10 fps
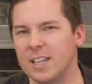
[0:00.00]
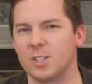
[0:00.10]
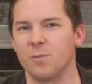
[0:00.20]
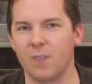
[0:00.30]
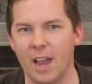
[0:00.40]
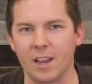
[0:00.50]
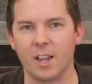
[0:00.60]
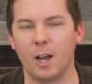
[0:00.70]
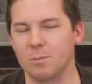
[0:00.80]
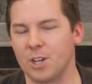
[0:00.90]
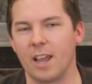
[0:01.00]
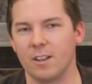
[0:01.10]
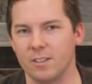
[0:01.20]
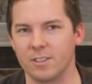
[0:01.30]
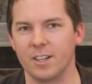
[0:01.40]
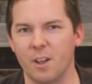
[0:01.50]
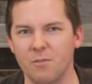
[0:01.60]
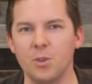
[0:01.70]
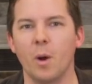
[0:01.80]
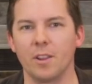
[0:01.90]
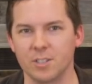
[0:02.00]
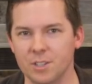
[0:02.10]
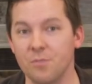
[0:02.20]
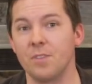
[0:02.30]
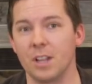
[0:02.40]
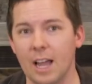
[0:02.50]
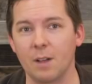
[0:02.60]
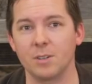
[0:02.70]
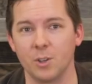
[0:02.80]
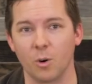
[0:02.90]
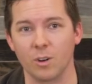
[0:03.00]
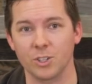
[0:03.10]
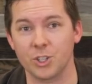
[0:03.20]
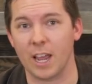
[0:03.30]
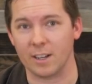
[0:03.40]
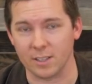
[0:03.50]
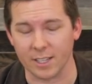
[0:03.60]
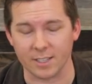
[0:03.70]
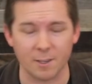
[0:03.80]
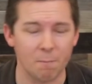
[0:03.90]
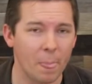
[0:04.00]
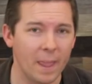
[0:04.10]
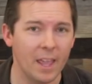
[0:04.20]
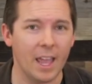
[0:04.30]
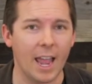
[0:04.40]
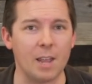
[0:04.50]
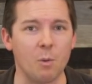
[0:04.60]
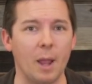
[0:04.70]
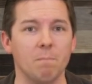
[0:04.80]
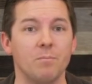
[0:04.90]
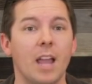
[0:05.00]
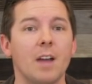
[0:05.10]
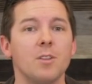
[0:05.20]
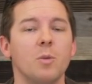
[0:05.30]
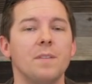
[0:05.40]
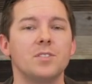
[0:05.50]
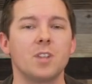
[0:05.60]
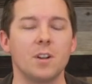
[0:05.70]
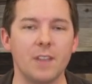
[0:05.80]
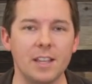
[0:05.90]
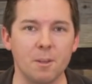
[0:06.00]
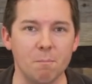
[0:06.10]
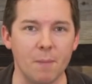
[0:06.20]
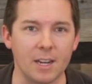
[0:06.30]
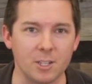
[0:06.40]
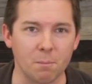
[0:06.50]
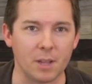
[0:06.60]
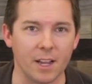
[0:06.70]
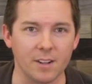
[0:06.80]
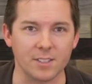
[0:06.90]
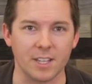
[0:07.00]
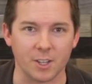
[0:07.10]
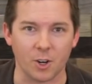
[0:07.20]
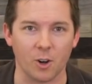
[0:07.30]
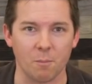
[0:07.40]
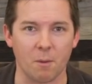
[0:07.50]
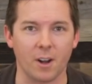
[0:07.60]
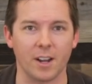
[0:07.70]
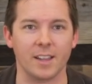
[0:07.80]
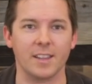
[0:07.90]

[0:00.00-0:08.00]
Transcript: to get your Viacom channels and a few others to fill out your channel list. Anyway, now that we've surveyed the major players in the current market, I